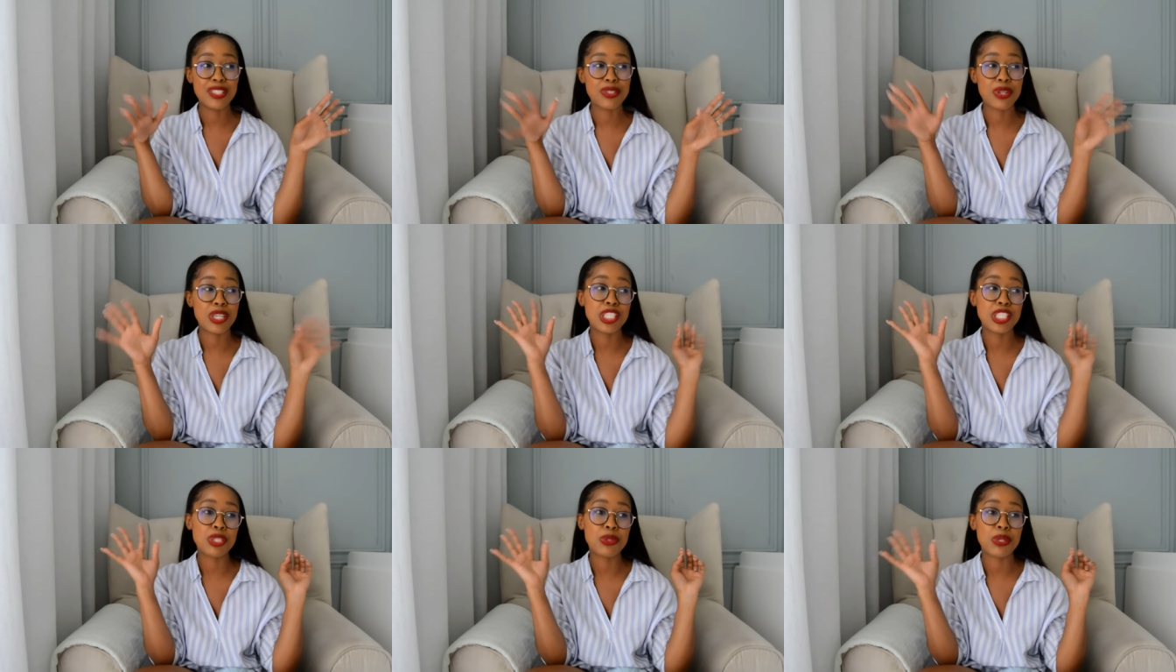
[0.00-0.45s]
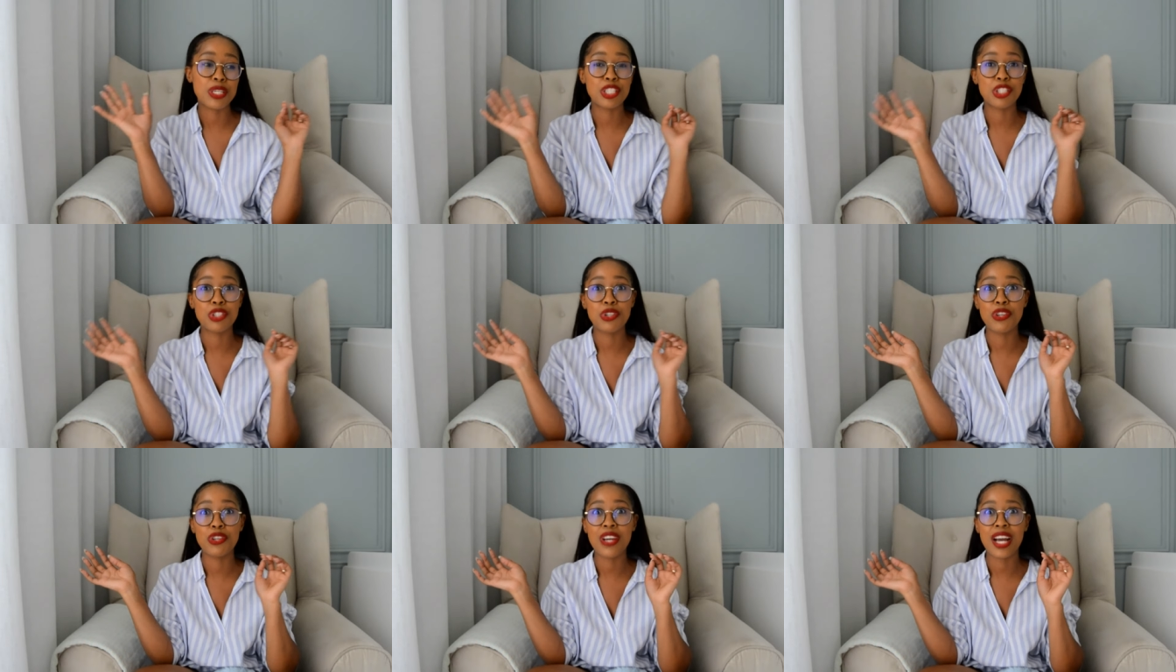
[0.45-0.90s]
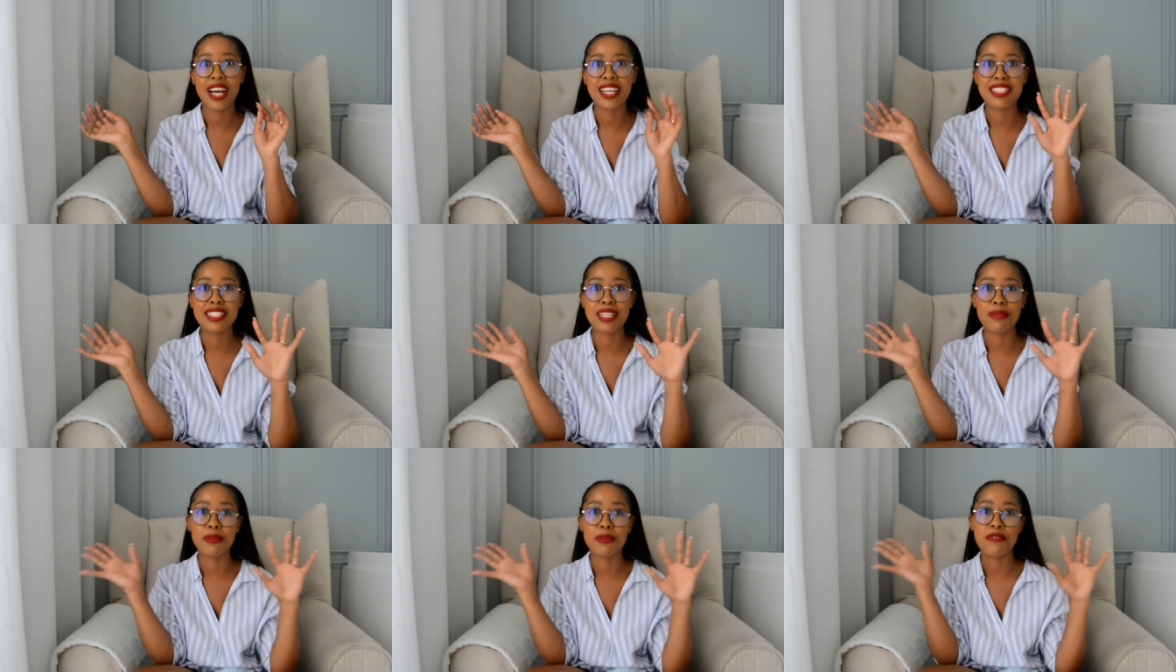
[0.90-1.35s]
So I just want to show you guys
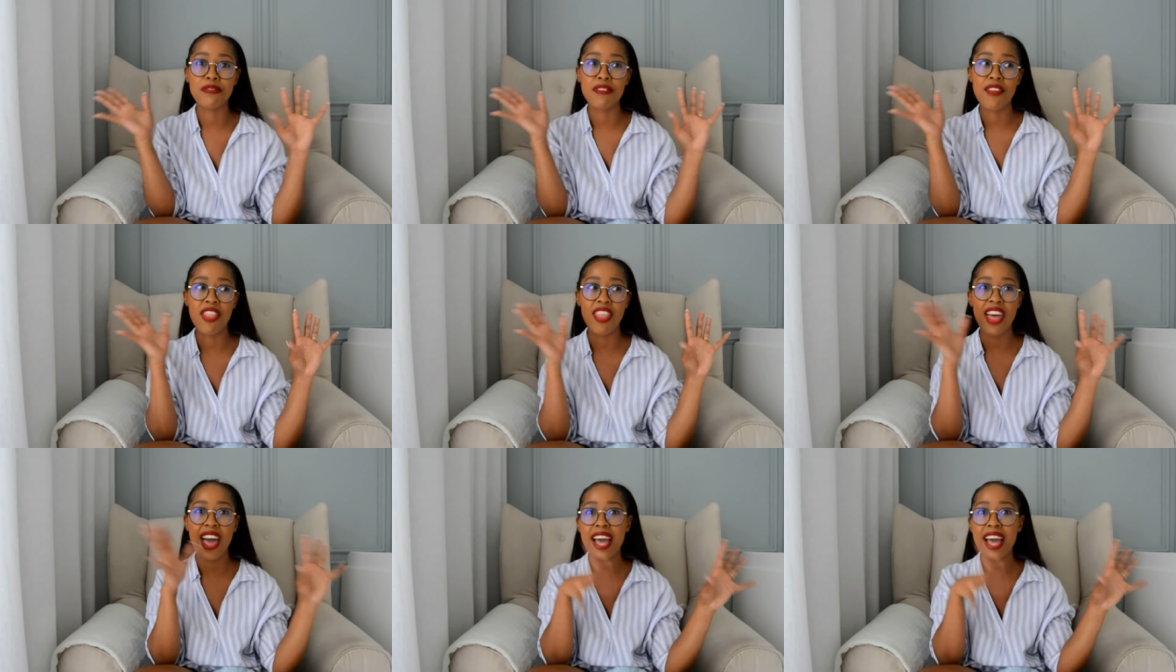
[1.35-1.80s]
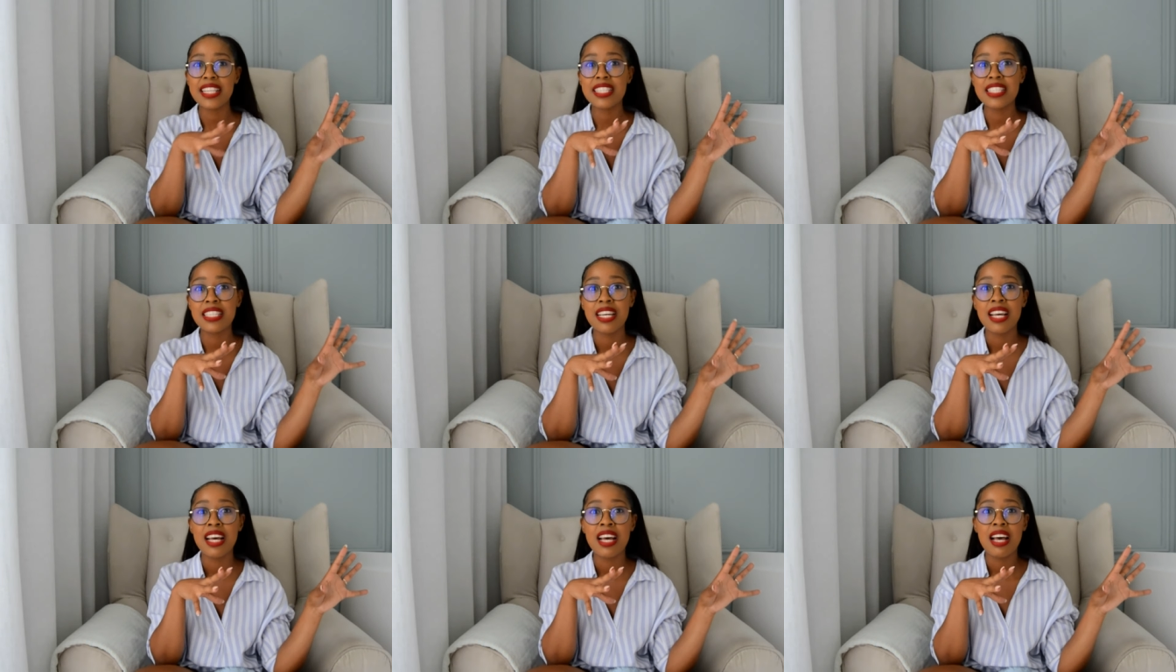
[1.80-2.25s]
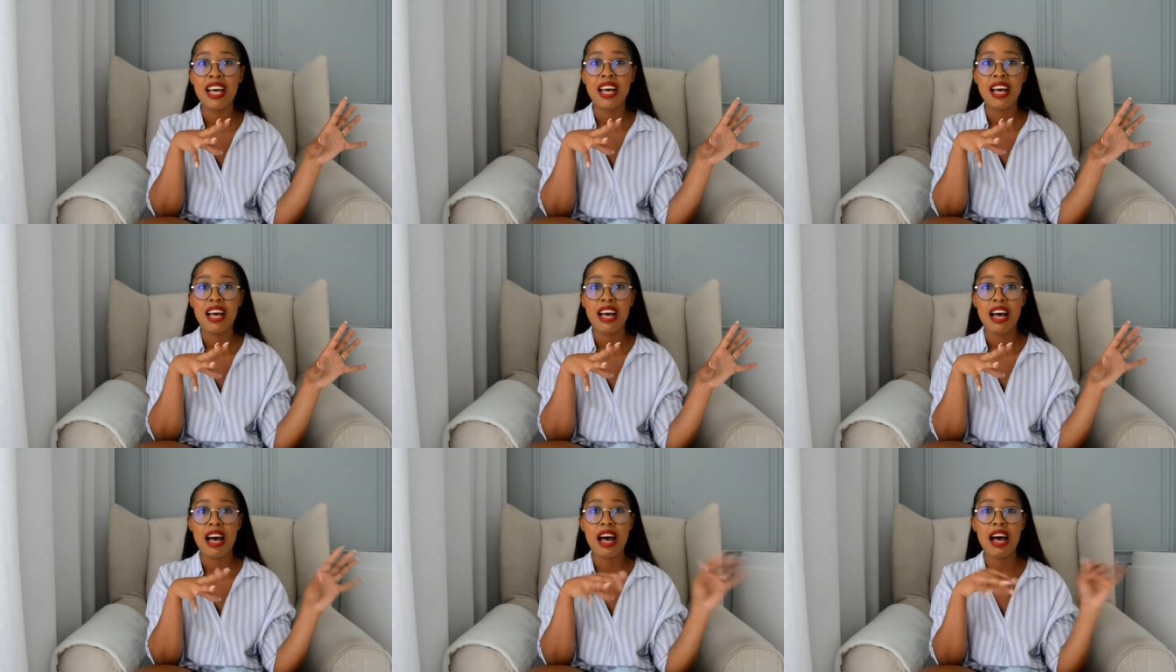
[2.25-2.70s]
some of that.
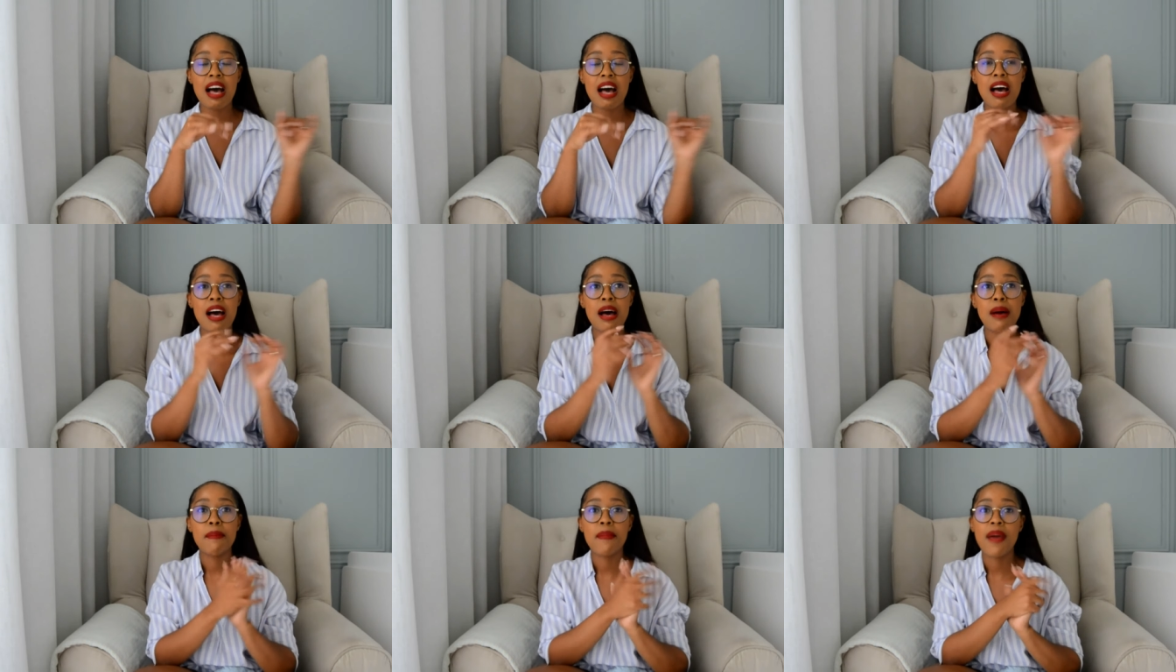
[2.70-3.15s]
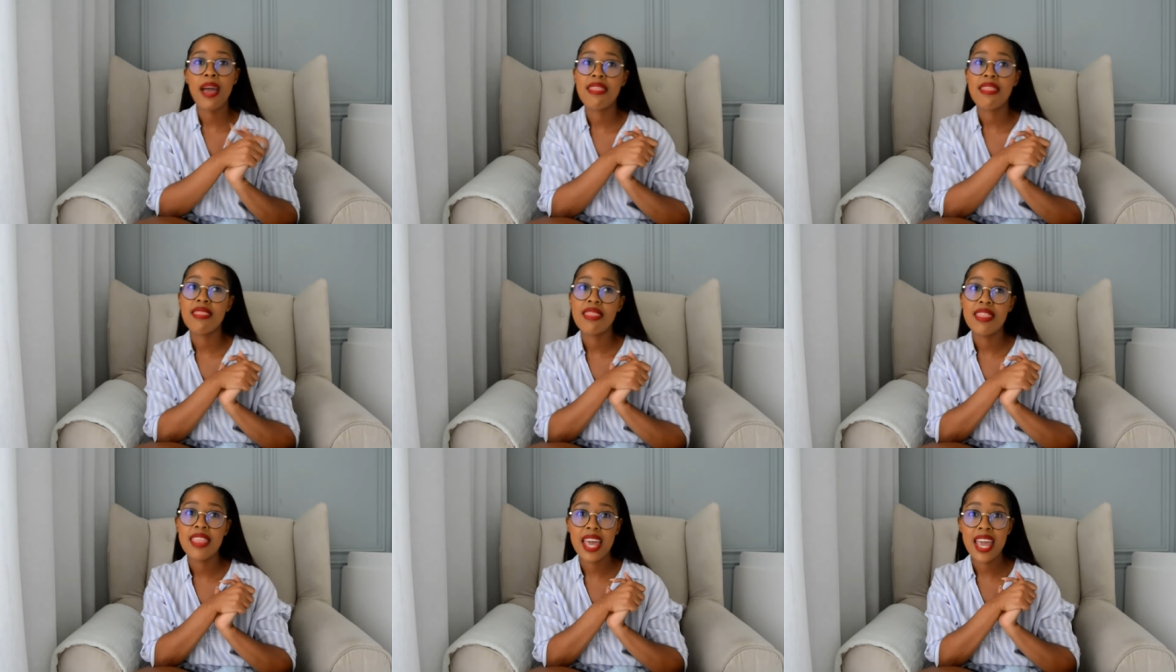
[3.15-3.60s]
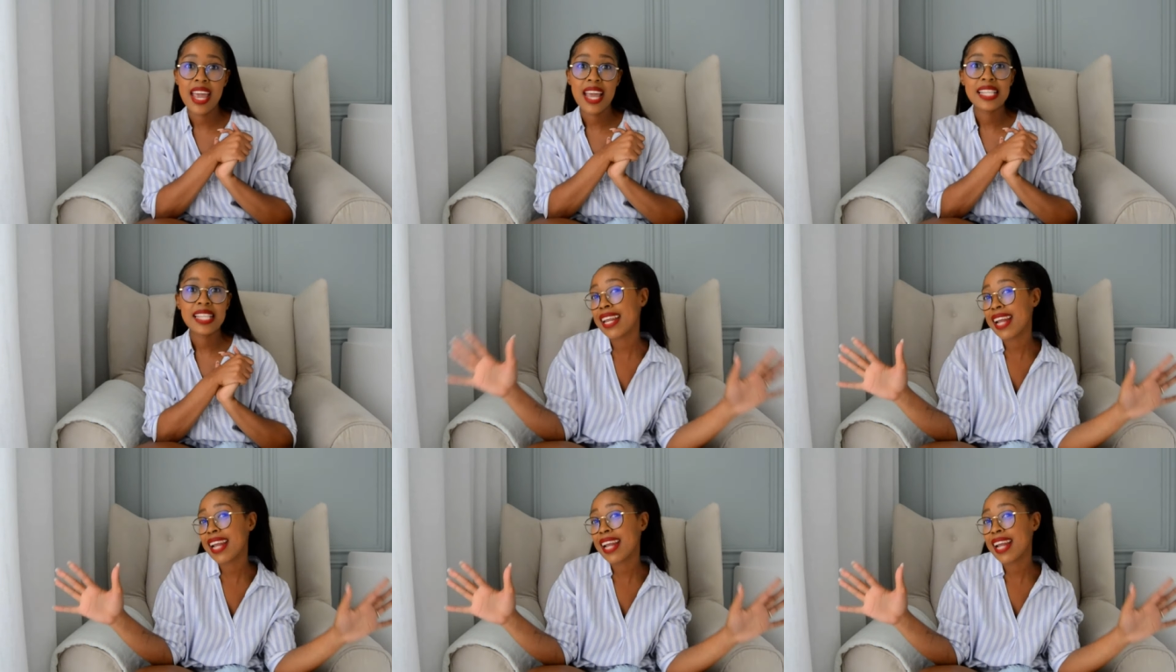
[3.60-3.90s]
And then